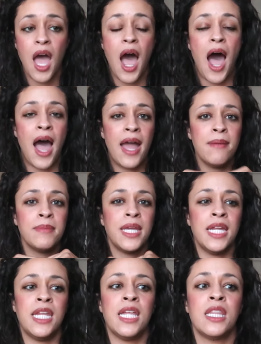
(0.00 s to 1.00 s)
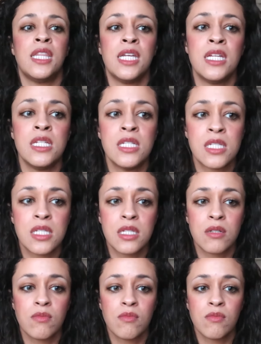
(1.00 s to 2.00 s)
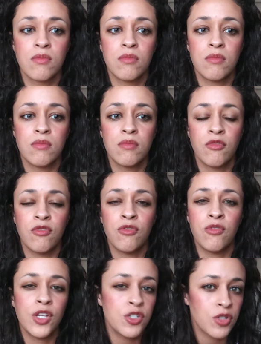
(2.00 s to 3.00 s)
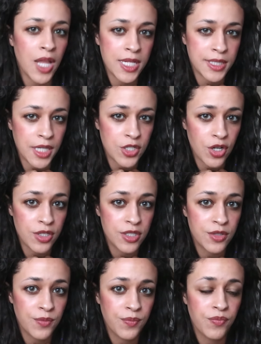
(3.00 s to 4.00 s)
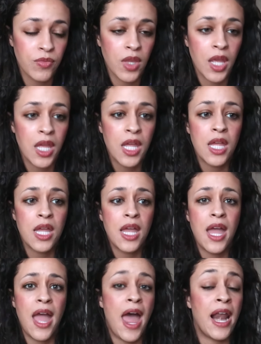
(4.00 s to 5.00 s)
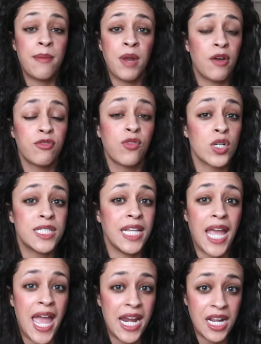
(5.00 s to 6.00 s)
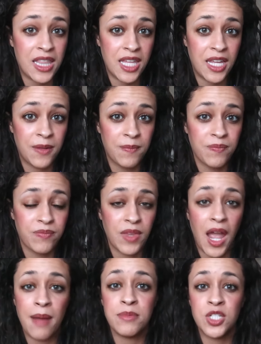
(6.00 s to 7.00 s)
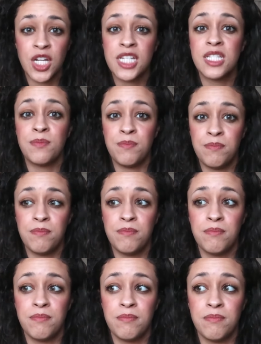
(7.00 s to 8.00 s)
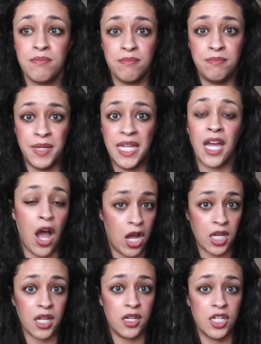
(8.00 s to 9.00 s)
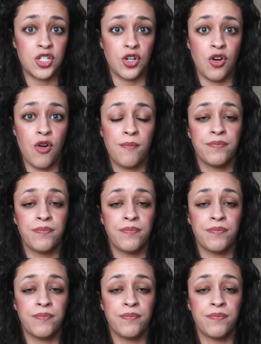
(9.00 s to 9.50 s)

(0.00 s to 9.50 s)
I am getting these visualizations. And I'm not forcing anything. I'm just being unconditional.